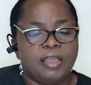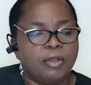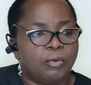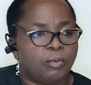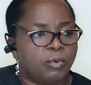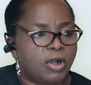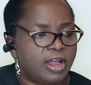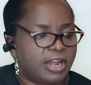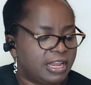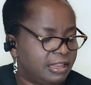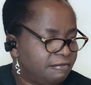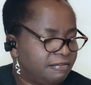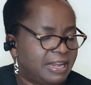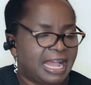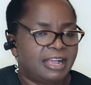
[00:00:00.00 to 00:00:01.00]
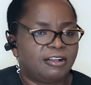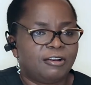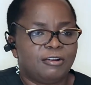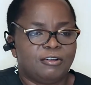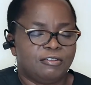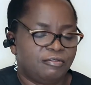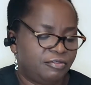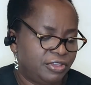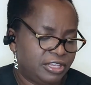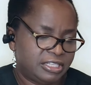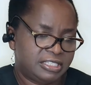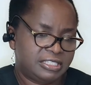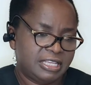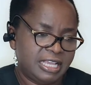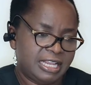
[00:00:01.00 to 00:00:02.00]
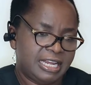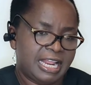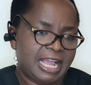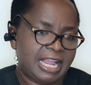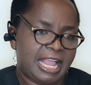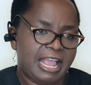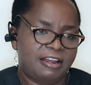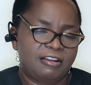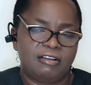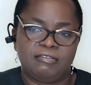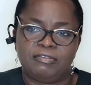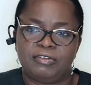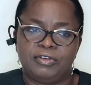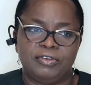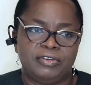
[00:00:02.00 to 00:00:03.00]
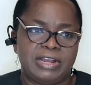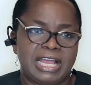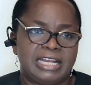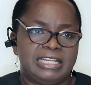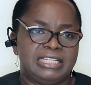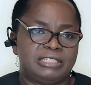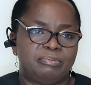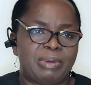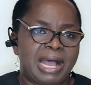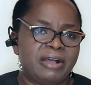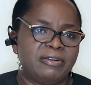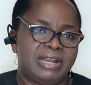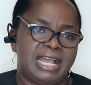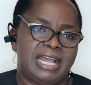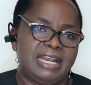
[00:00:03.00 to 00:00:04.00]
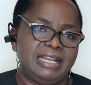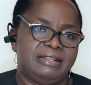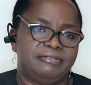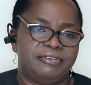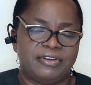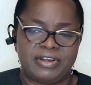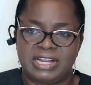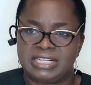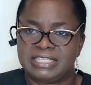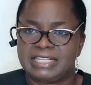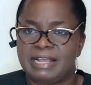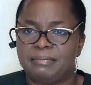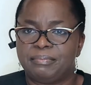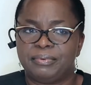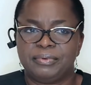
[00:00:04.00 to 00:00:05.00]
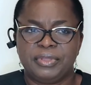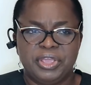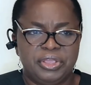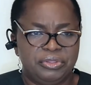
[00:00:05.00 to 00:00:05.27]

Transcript: what if that glove is that kind of glove that is powdered for example